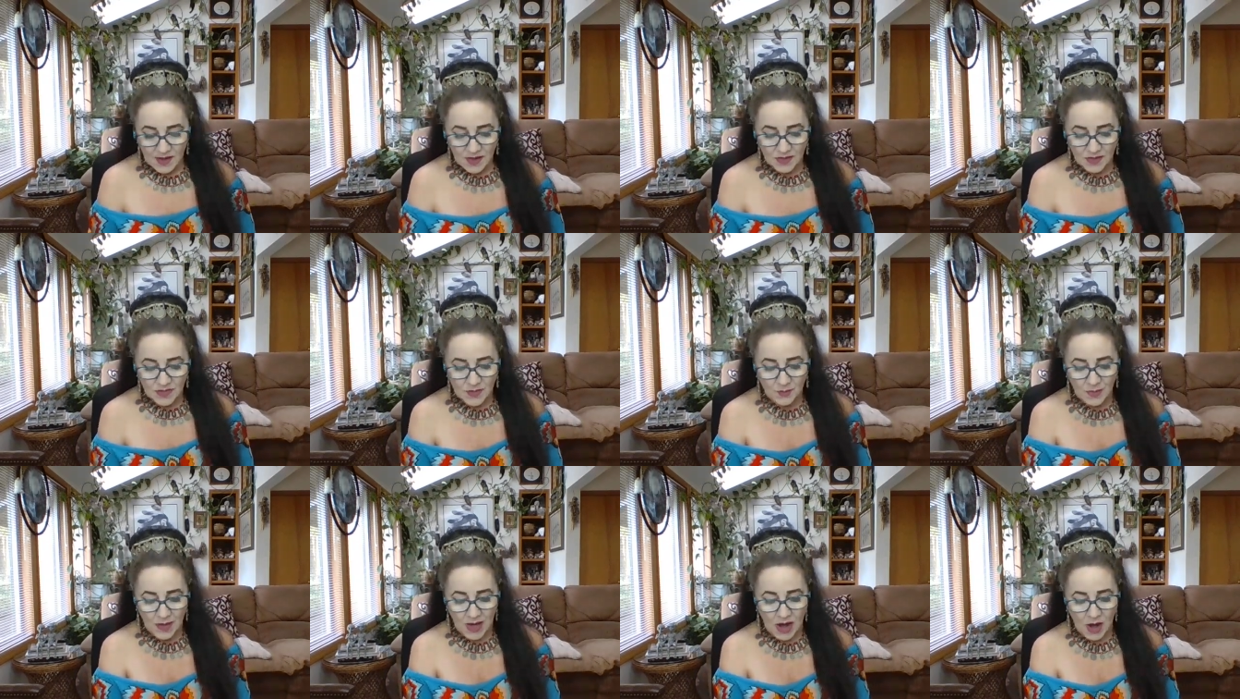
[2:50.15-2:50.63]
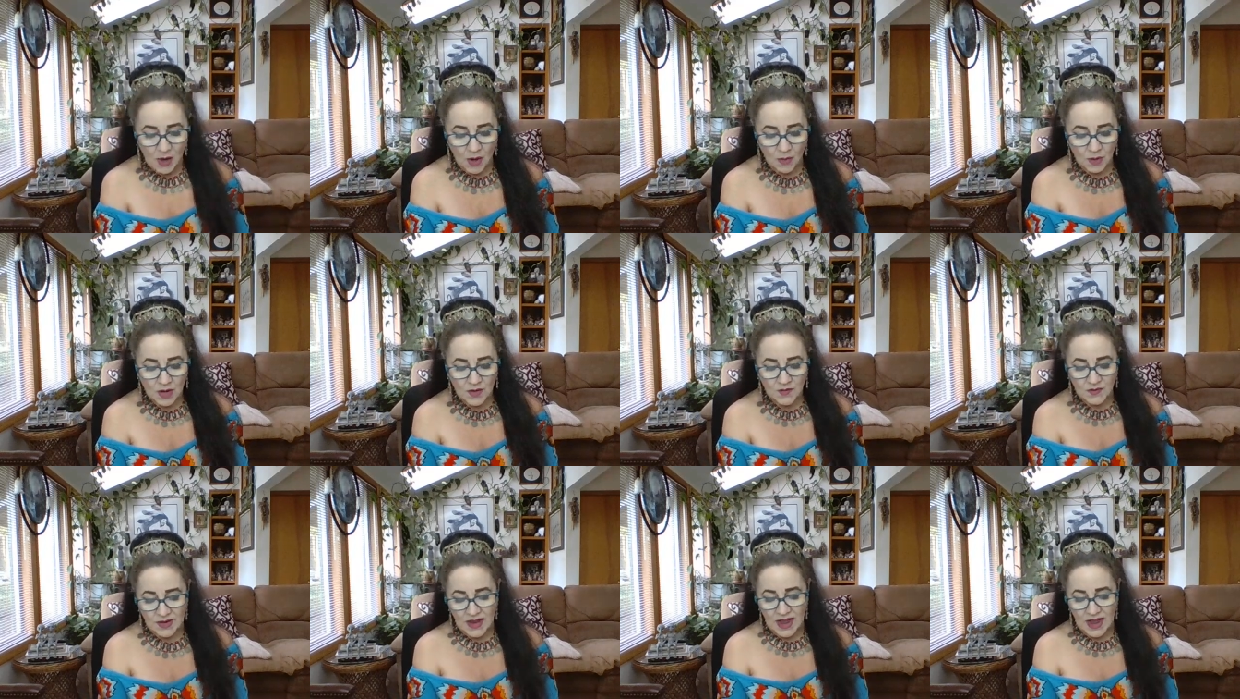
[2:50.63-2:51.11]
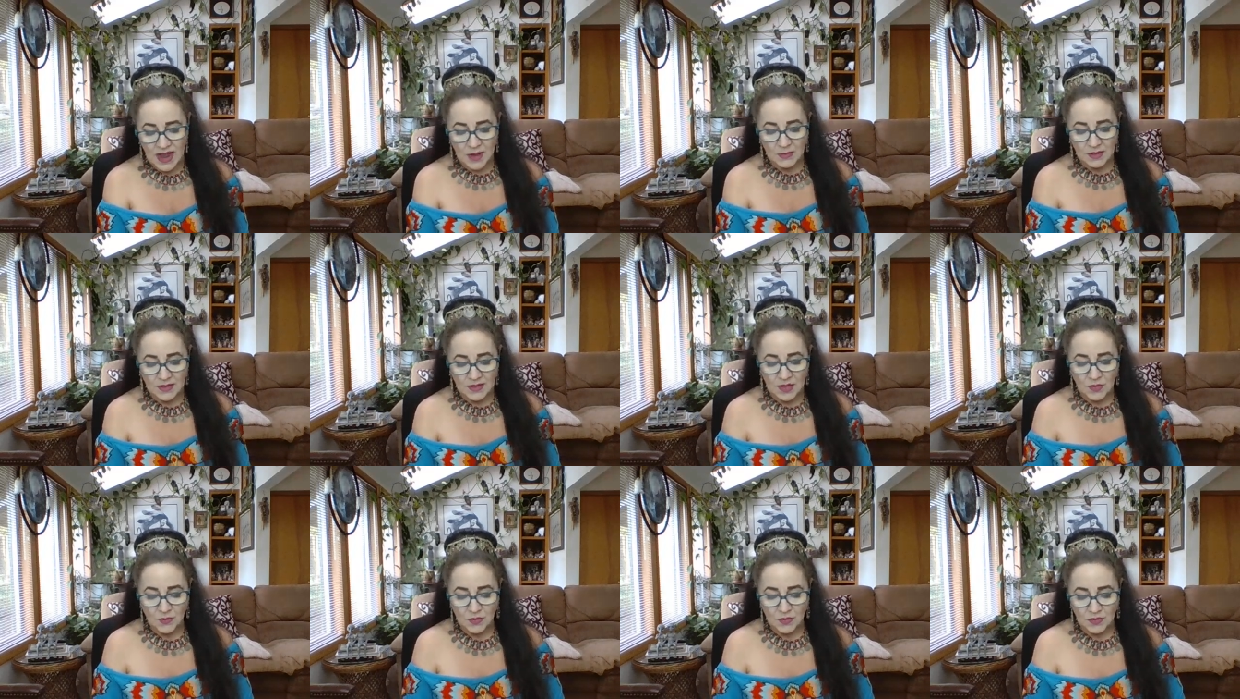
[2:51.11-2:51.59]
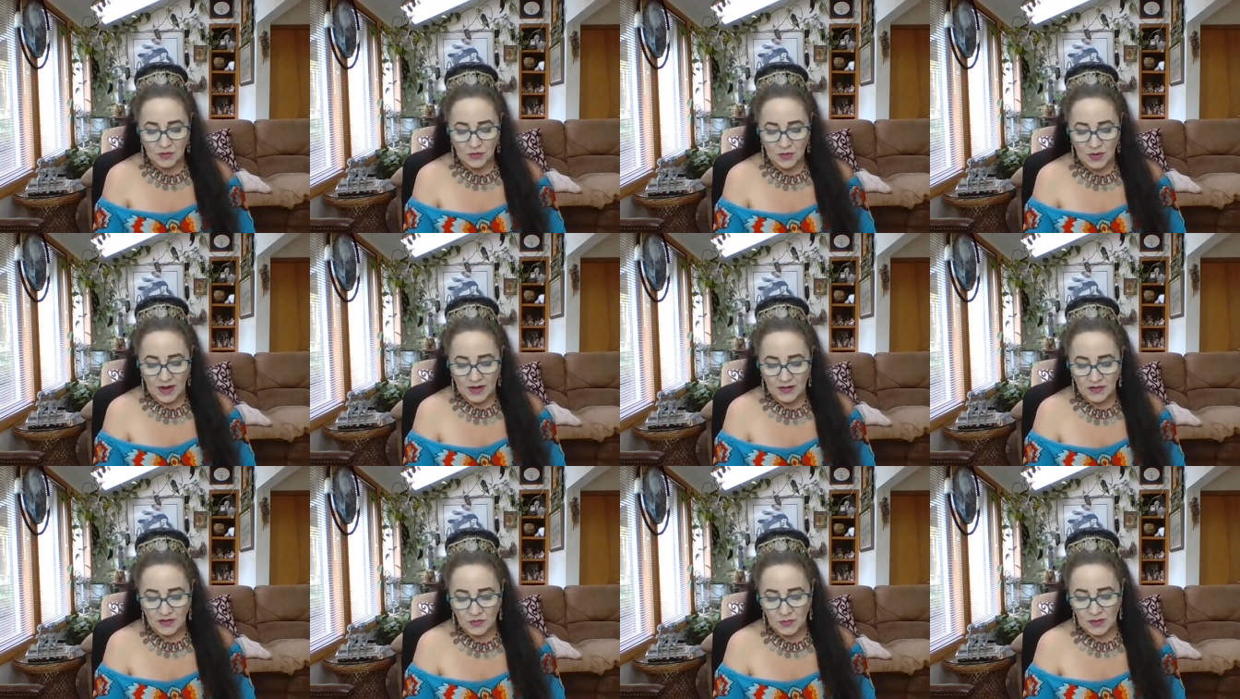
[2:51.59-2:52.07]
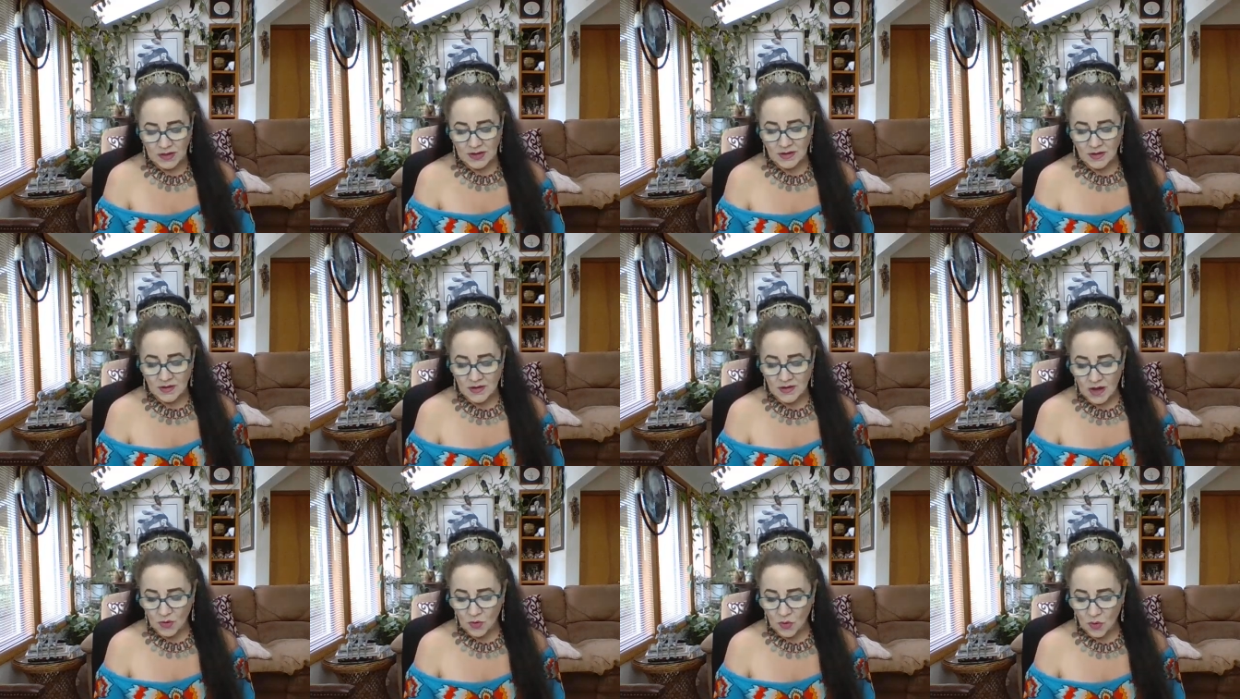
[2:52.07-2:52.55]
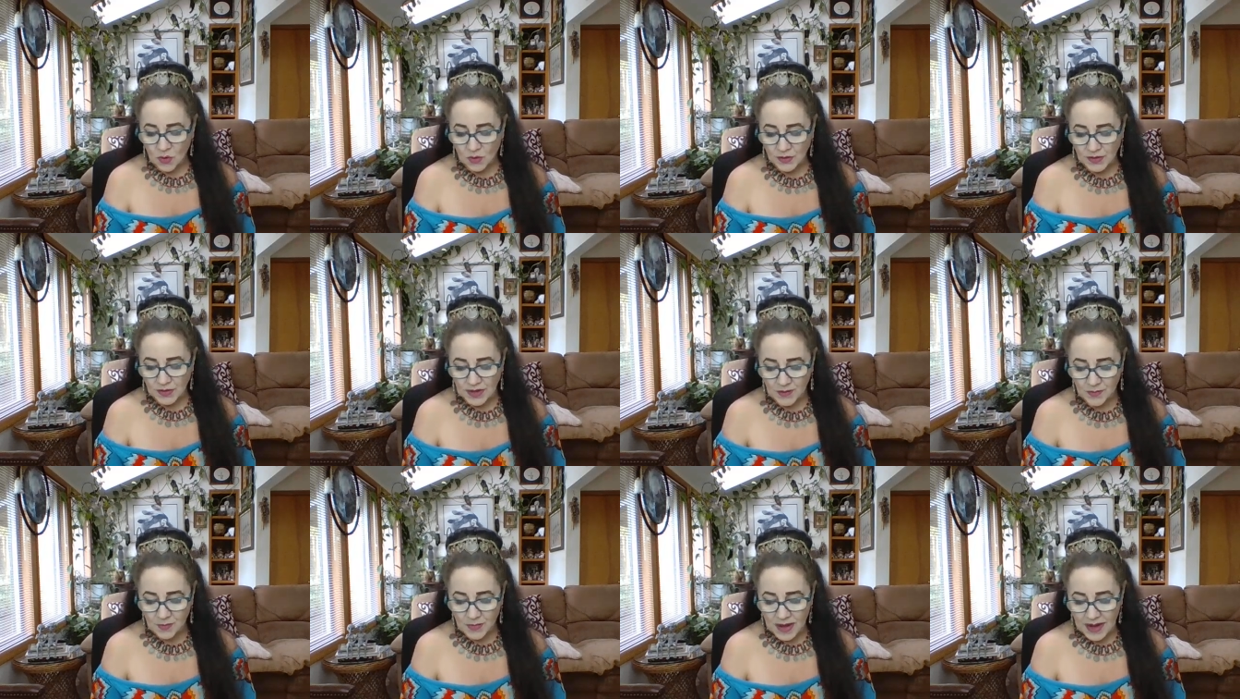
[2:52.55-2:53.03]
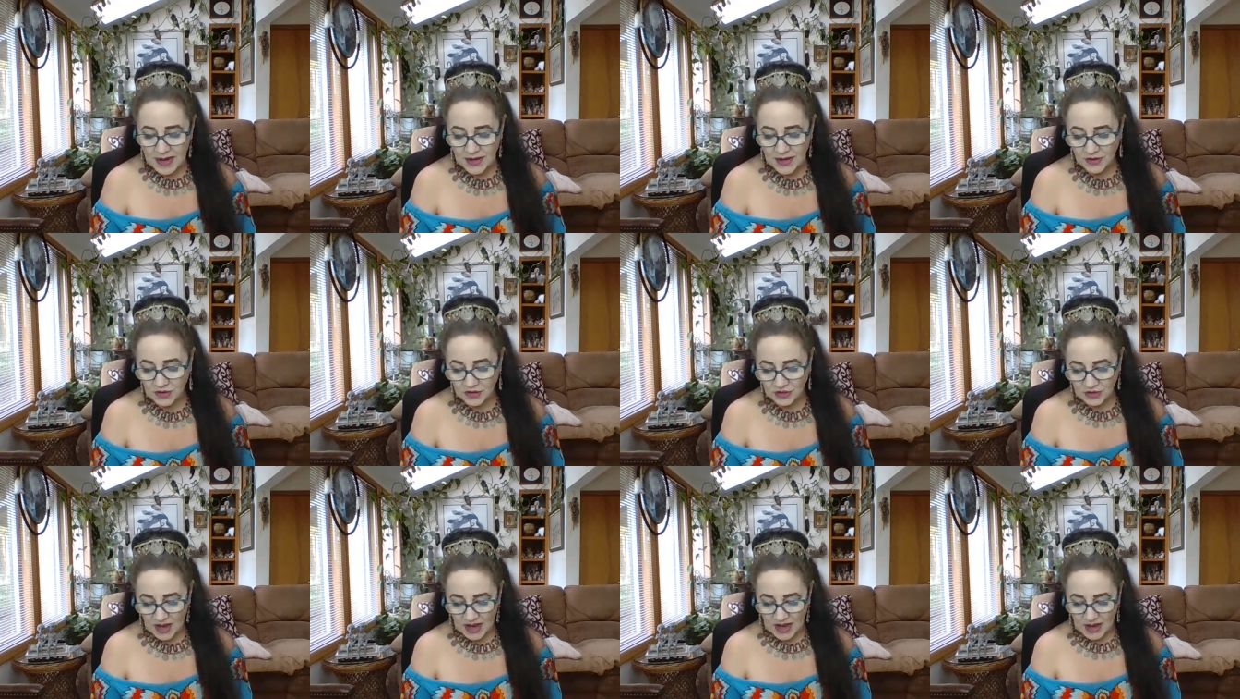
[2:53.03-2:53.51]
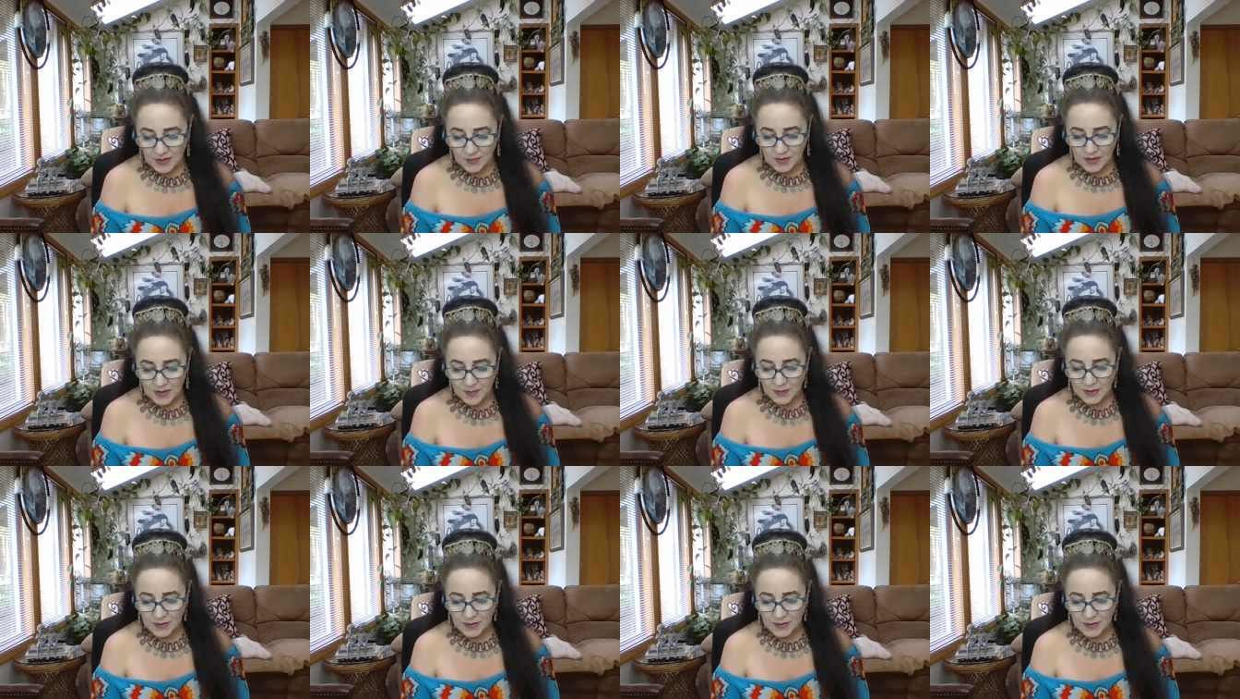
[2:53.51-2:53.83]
The power of an amulet was transmitted not only by its shape,